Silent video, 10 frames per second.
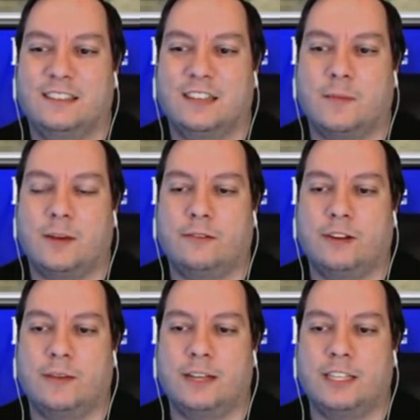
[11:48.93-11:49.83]
Come on,
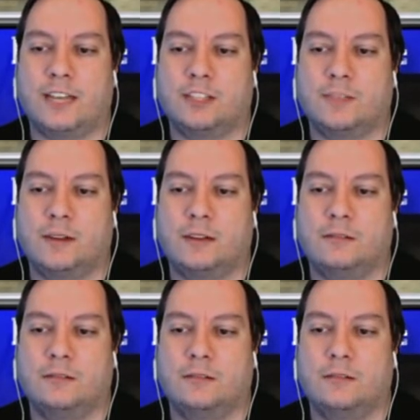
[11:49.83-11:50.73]
red mage, cast your spell.
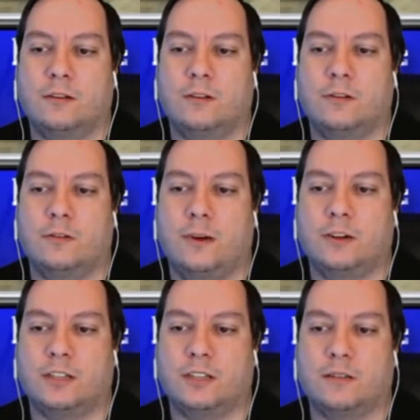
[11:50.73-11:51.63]
Or do a
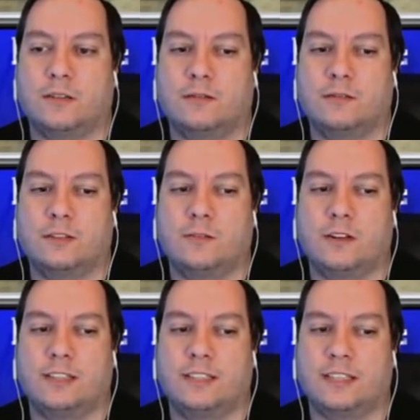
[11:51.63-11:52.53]
potion. Do one
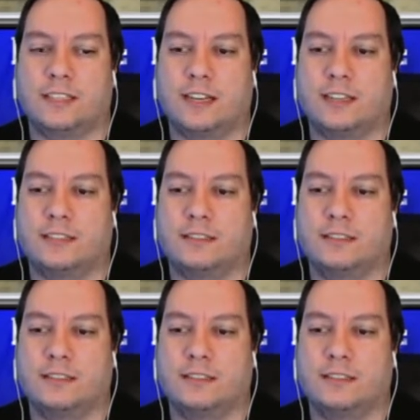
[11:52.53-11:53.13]
of these things, guys.